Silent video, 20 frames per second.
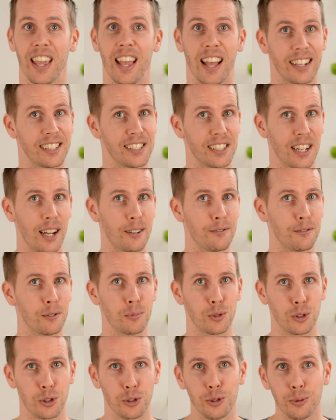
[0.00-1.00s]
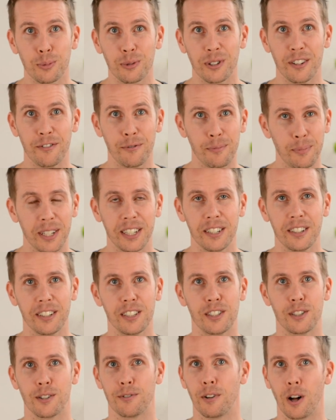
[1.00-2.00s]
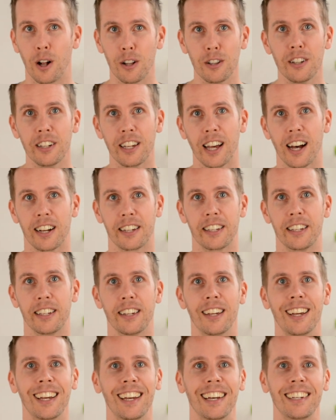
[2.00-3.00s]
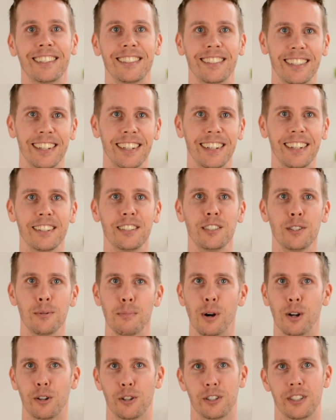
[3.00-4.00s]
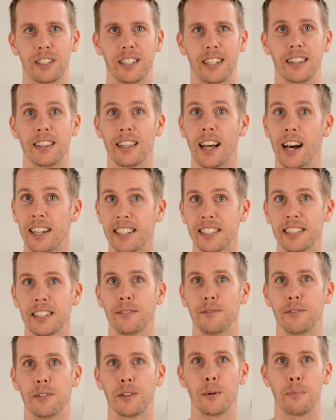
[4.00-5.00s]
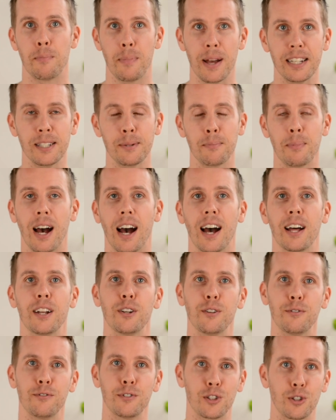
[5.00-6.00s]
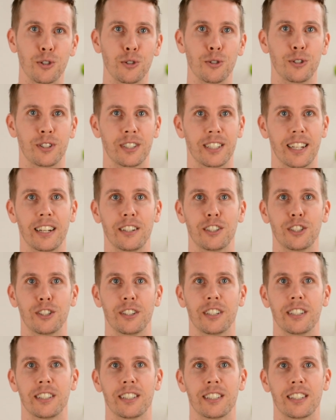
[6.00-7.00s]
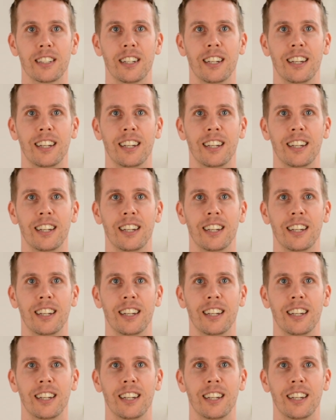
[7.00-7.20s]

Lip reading: Aside from 2 brief periods of oligarchy, Athenian democracy lasted for the best part of 2 centuries.